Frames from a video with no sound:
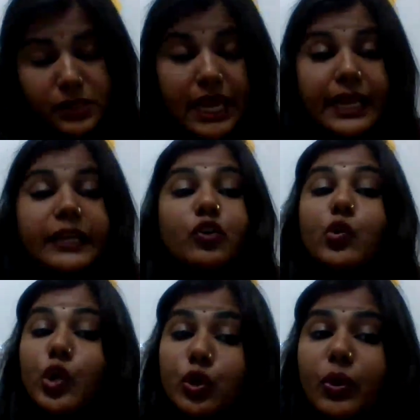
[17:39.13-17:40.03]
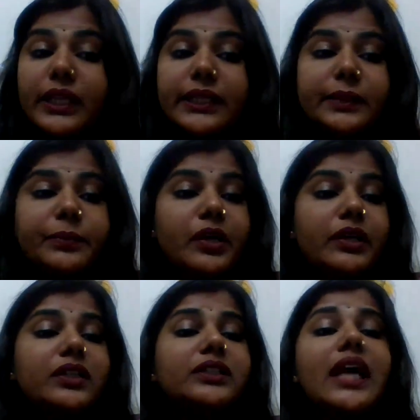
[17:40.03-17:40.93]
selling good quality
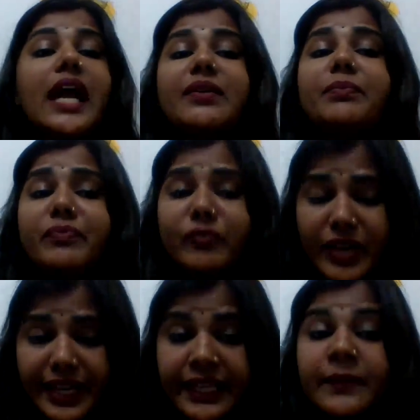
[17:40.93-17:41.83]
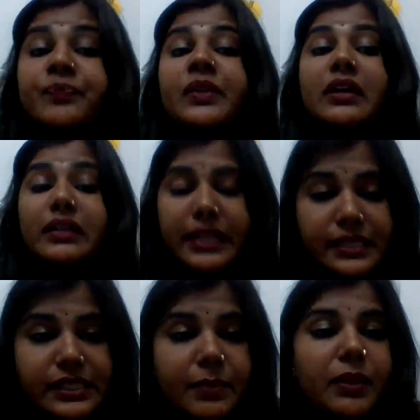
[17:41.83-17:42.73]
product at a very
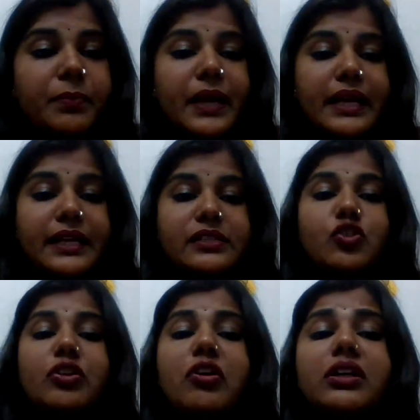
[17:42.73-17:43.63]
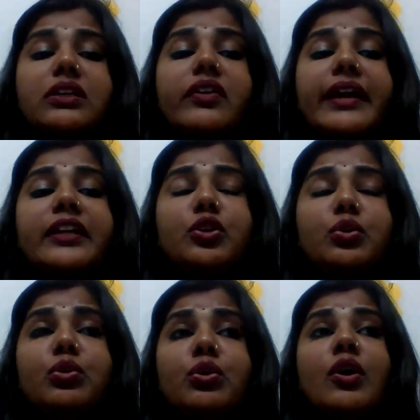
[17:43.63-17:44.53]
reasonable price. You're not trying
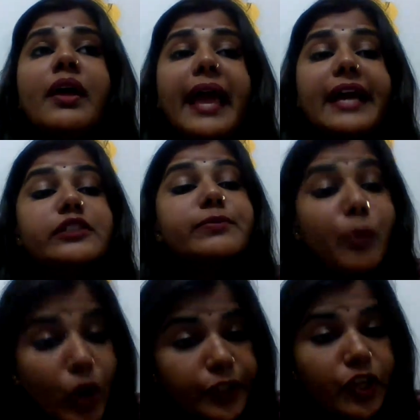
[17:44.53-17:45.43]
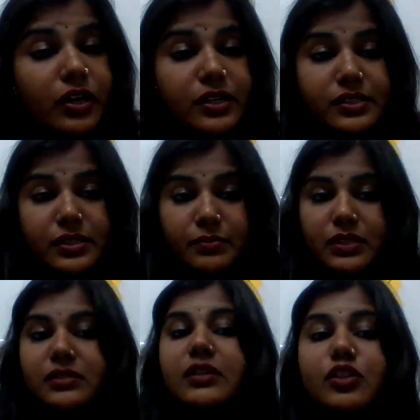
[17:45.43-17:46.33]
to exploit your
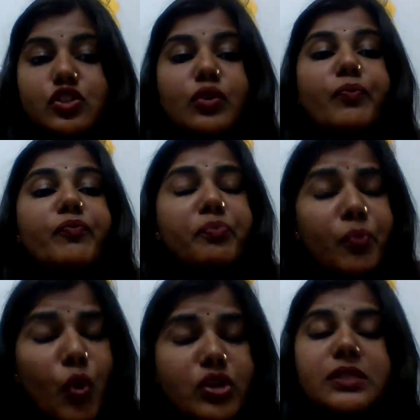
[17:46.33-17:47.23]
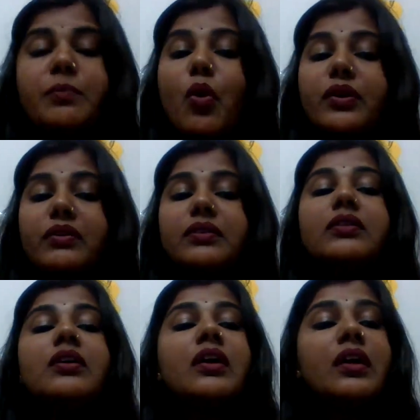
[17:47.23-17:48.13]
customers. So most
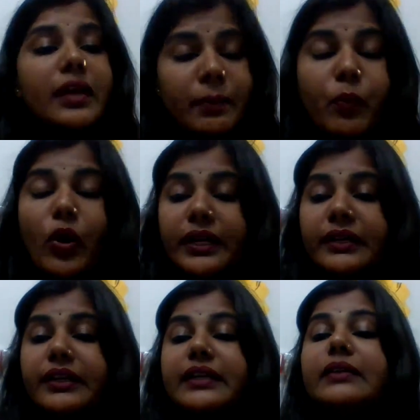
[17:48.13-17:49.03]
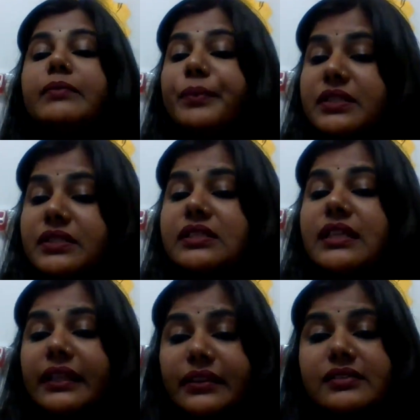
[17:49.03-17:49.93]
importantly, business
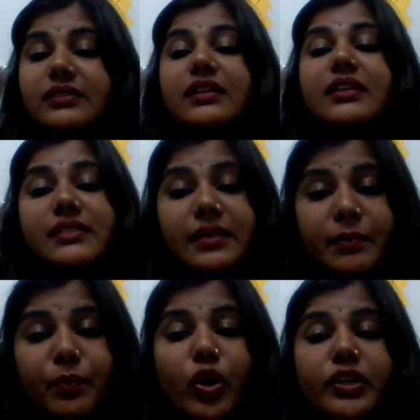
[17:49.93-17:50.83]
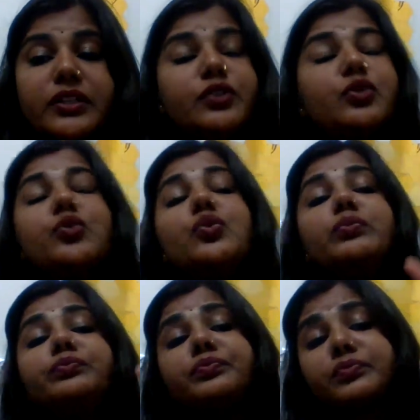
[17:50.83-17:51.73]
ethics is important to